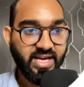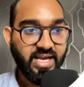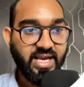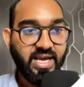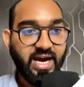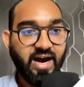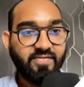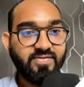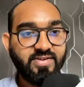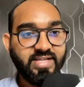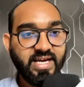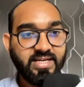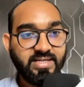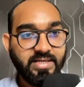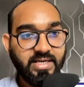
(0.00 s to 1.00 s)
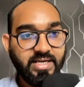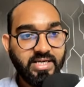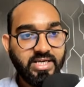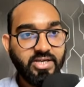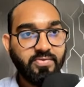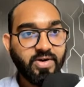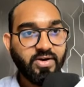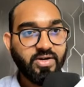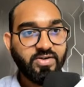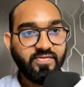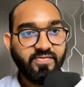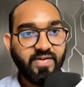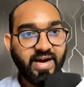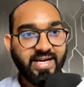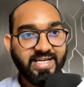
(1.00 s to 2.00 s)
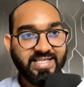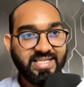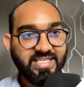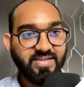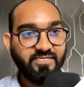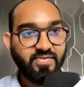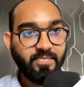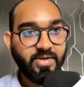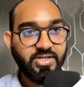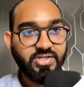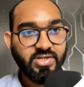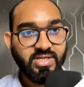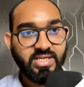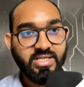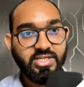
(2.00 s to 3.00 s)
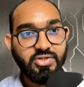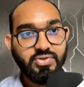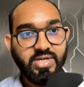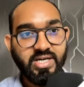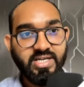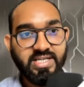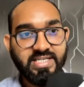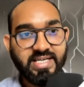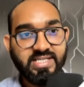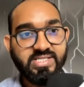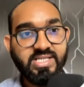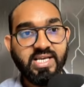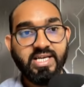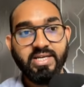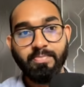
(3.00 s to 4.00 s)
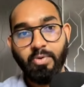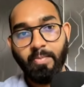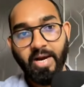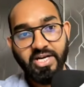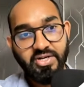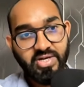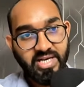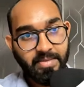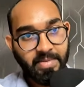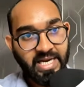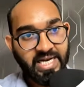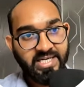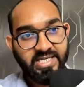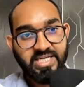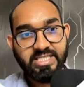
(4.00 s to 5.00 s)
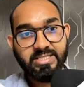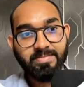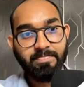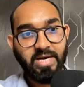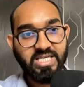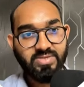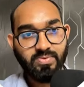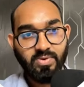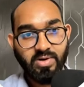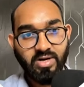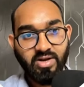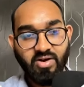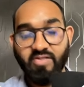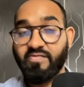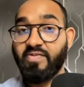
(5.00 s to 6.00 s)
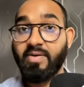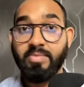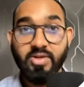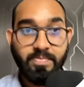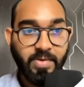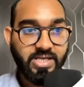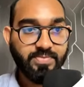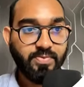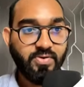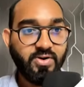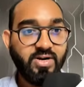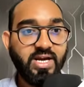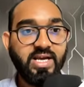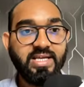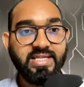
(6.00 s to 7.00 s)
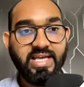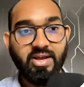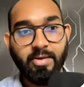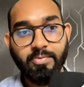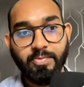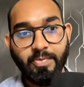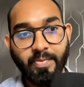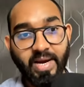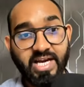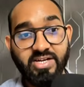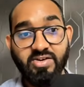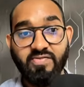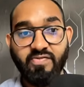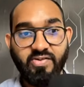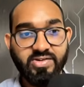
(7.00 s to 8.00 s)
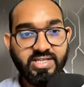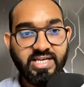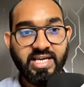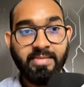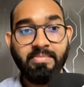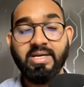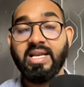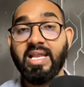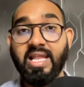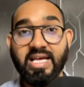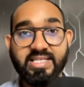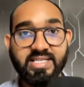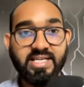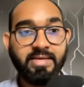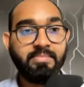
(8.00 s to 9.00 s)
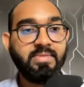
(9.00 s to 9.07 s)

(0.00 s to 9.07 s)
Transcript: After that, you are going to find this information, user details, provide your email address, password, confirm your password. Then you have to provide your first name, last name,